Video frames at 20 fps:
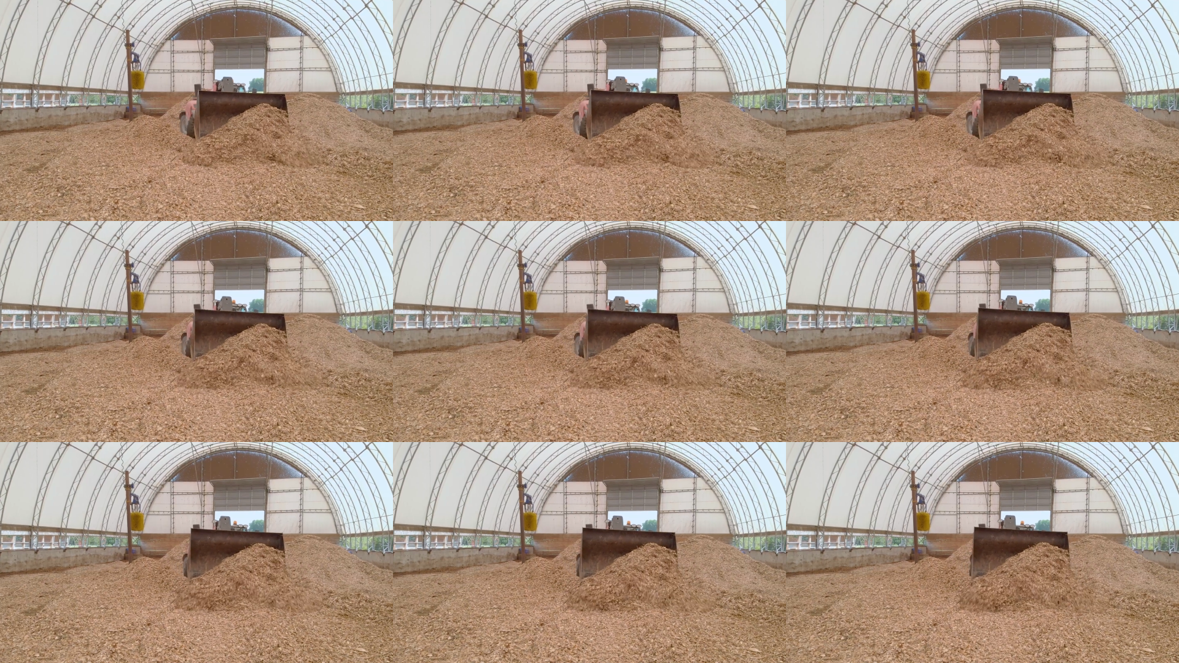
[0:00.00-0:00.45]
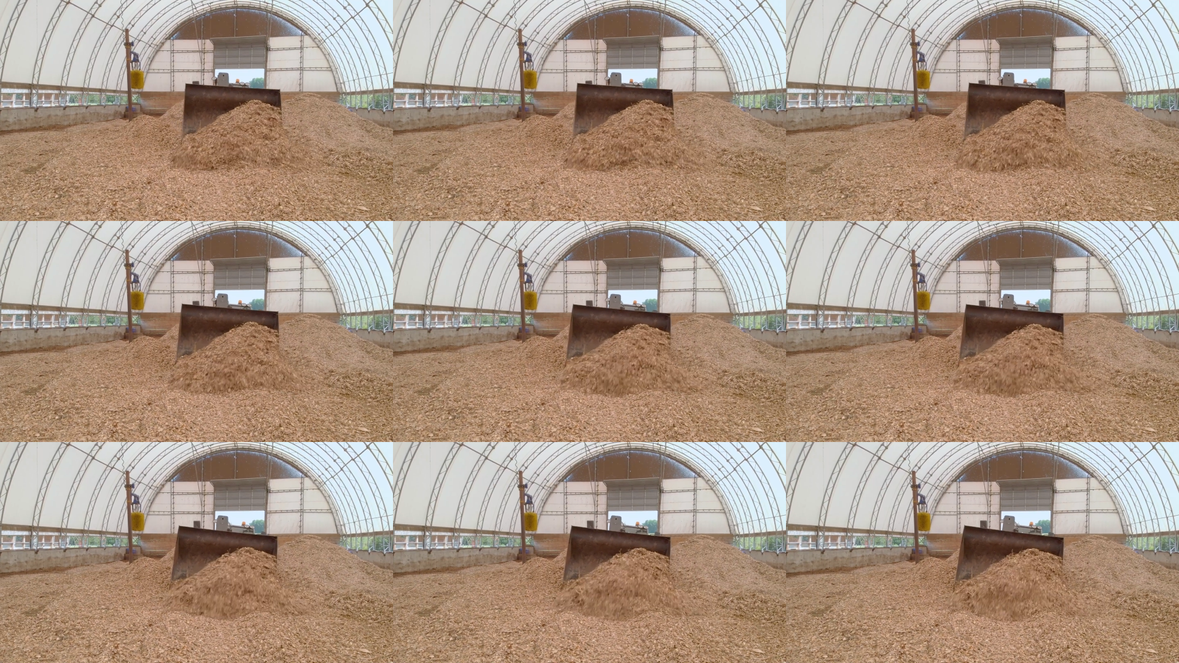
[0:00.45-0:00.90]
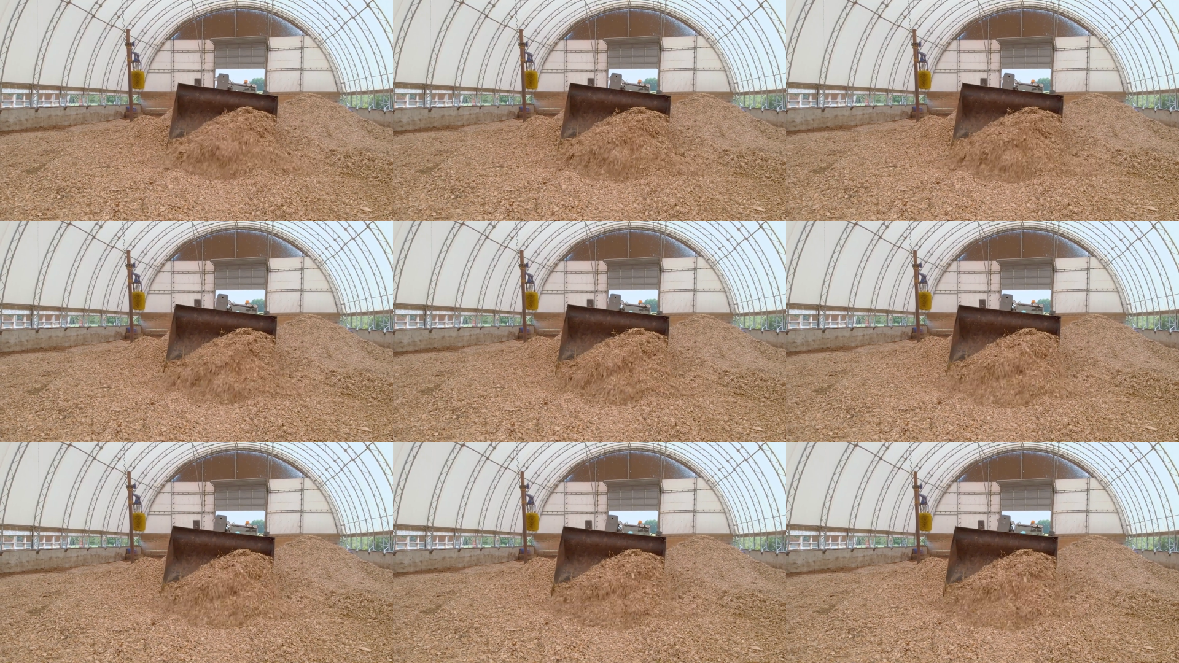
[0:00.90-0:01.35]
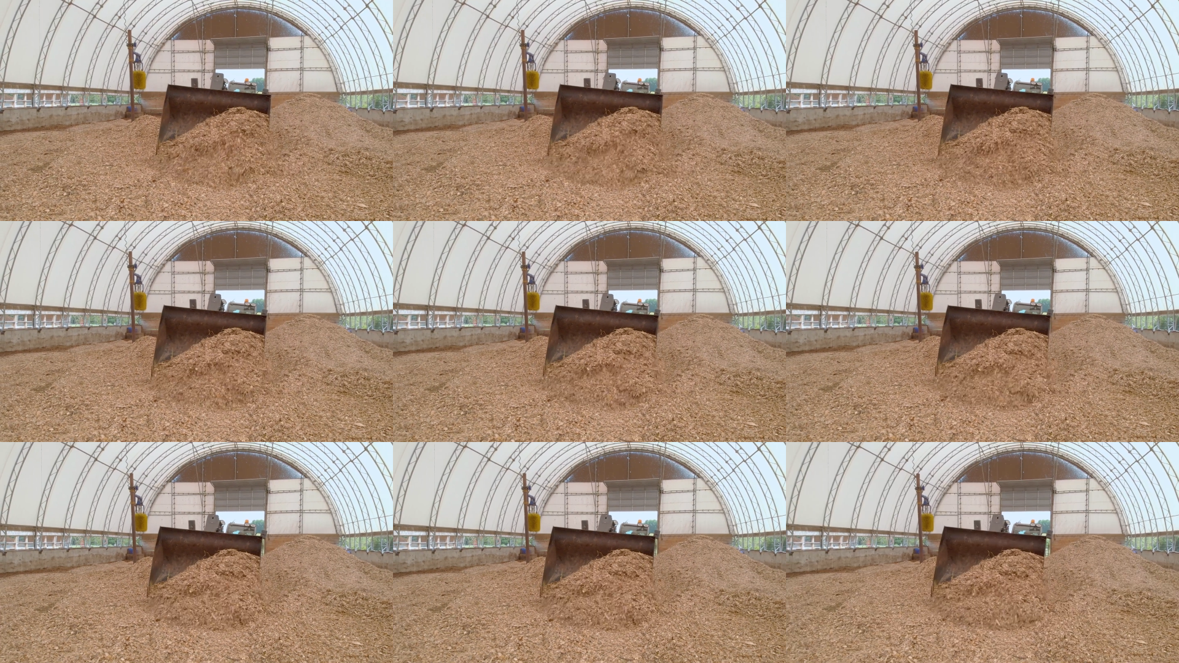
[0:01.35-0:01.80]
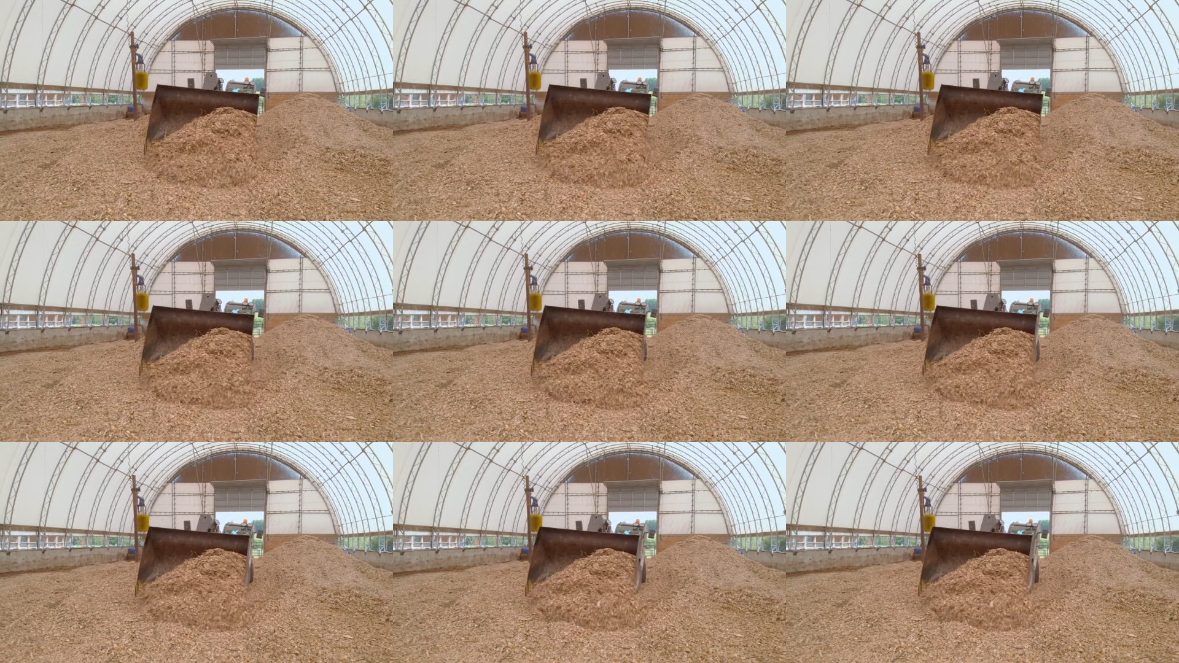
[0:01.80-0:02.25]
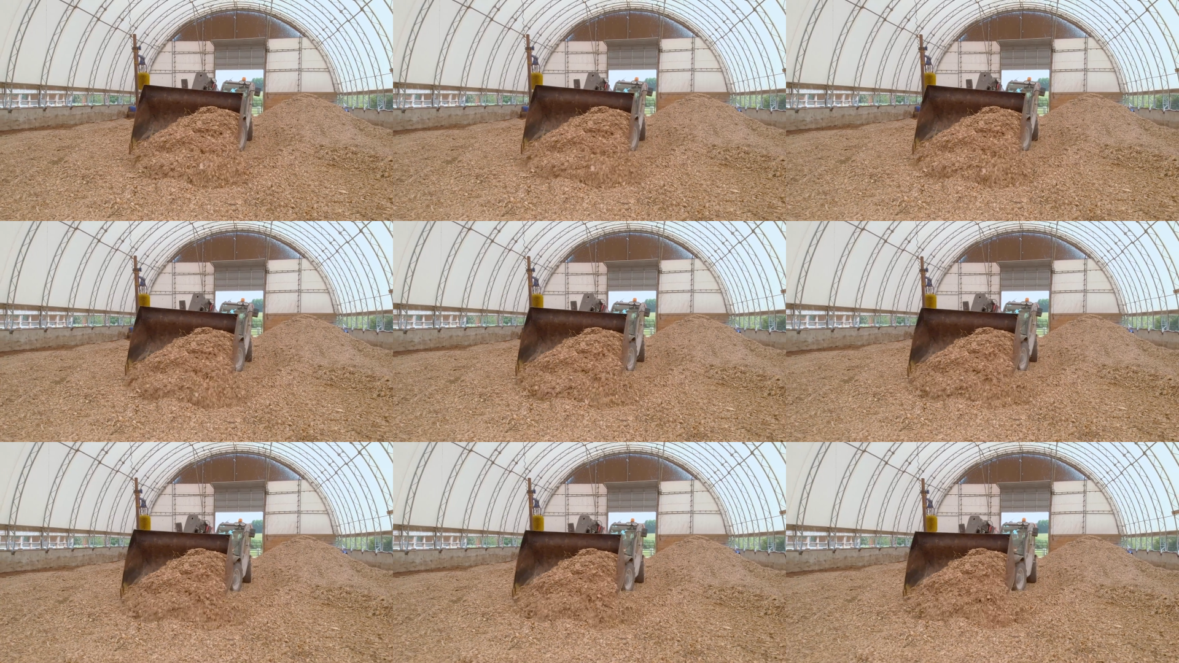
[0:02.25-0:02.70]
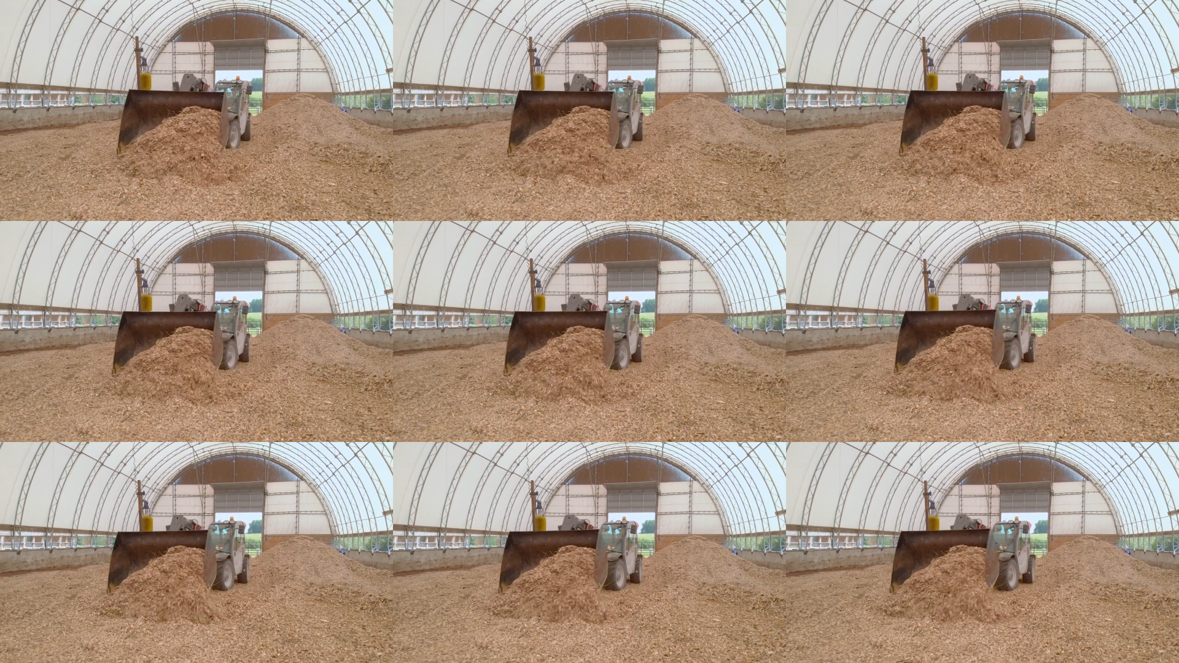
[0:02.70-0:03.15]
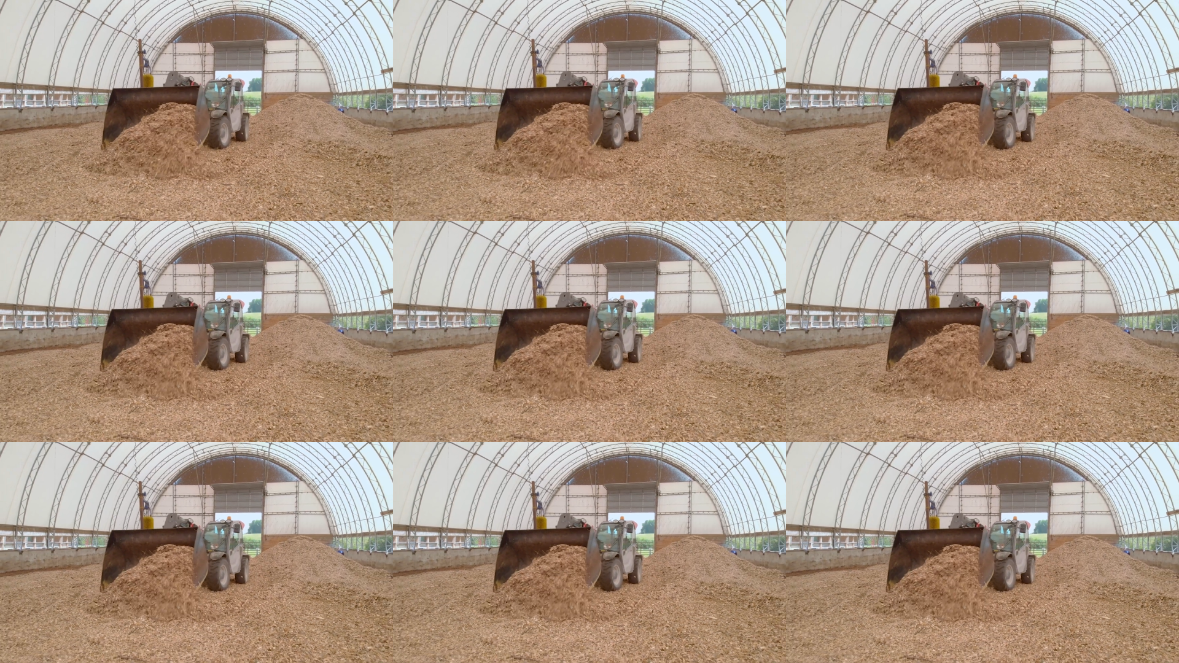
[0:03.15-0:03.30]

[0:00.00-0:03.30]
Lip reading: No face is visible, so there are no lips to read.